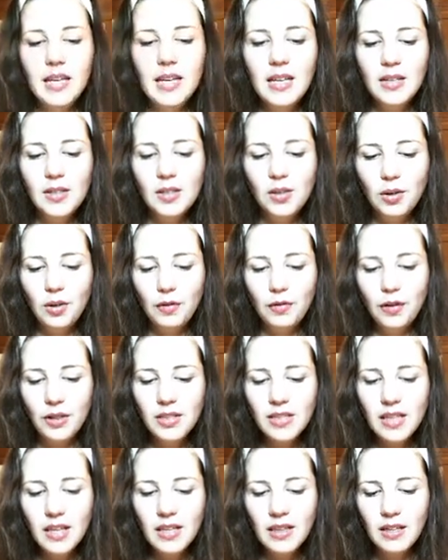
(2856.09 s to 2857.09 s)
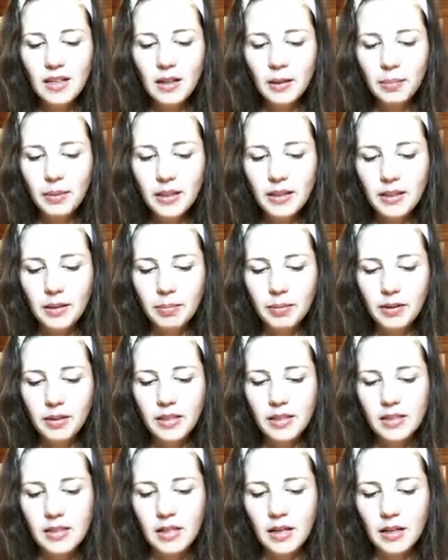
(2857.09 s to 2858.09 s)
So the first thing that I picked up on
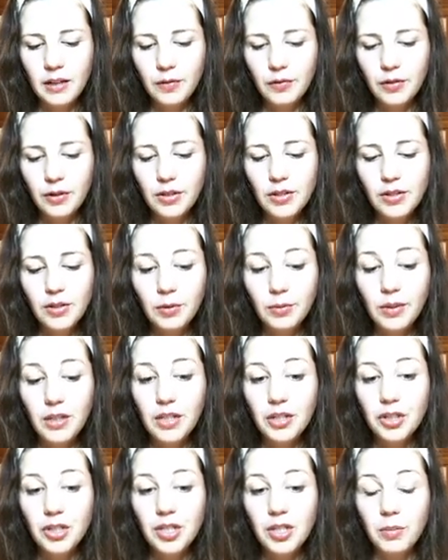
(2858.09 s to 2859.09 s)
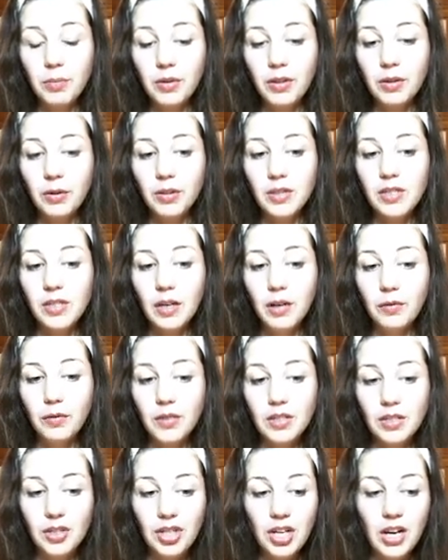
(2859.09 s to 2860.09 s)
is like, first, your relationship with yourself
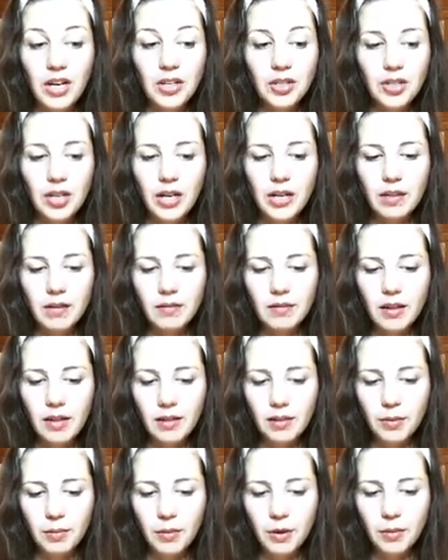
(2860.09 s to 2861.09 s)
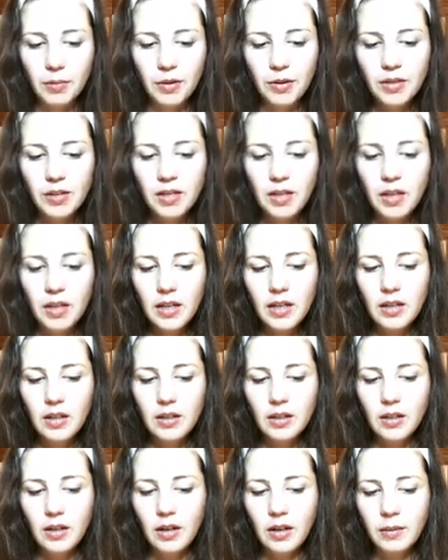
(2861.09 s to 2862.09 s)
is changing at the moment.
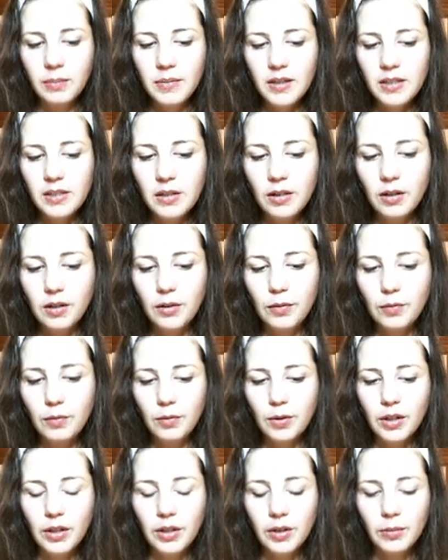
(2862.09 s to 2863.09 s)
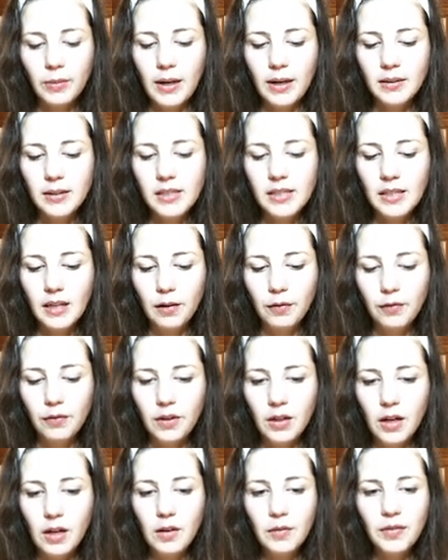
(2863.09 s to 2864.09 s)
There's a lot of work around
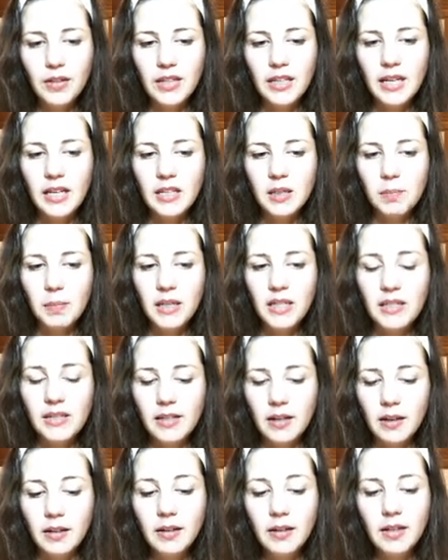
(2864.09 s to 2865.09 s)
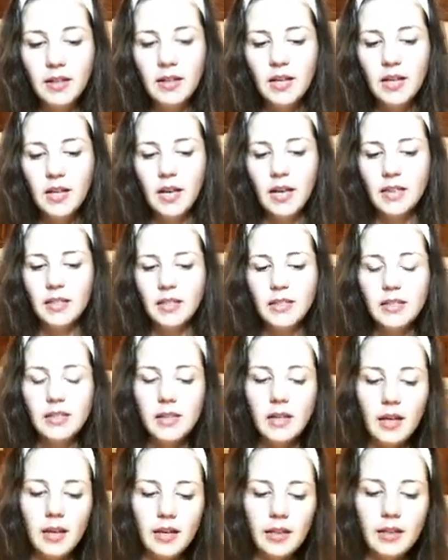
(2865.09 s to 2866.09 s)
self-love that has been done, and it's
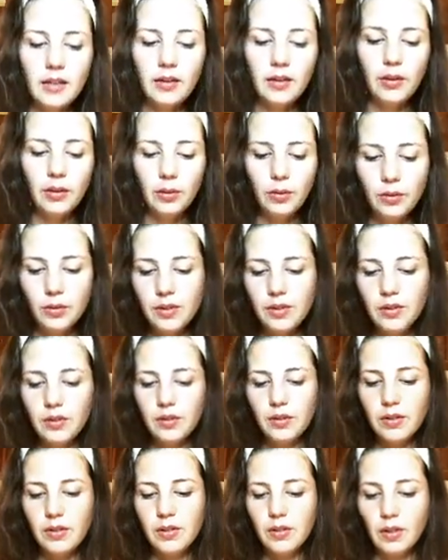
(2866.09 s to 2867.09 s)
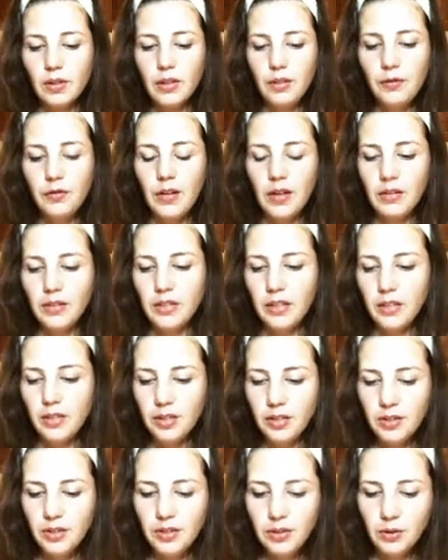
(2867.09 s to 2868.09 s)
like those solid
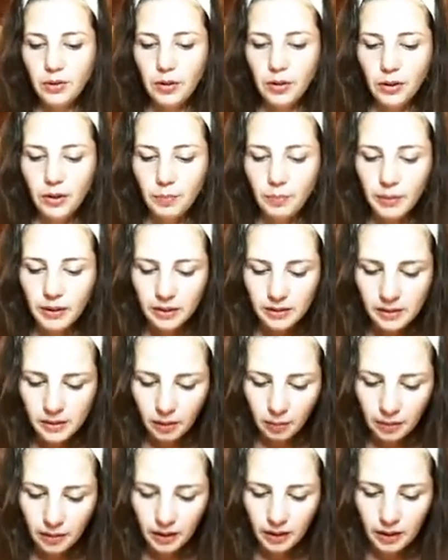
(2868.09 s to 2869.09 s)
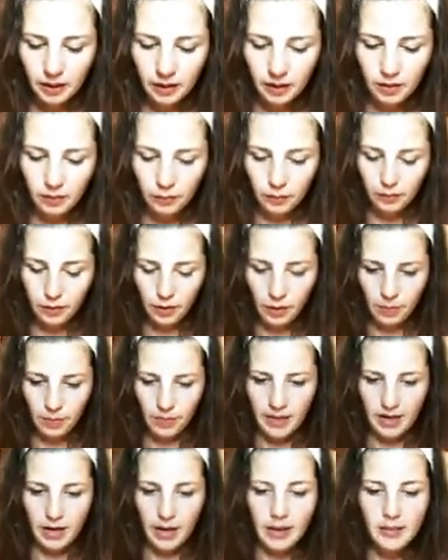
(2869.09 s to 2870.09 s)
foundations, you're going to build something from
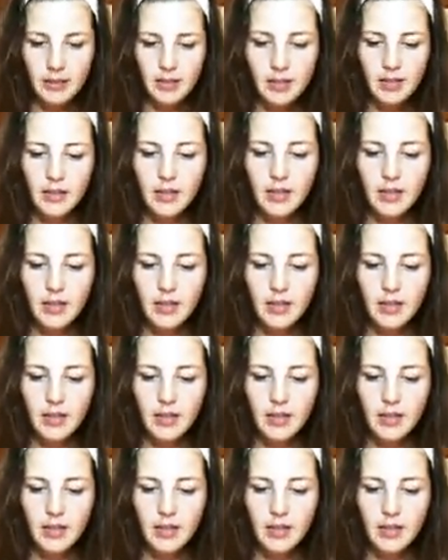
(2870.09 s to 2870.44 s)
that.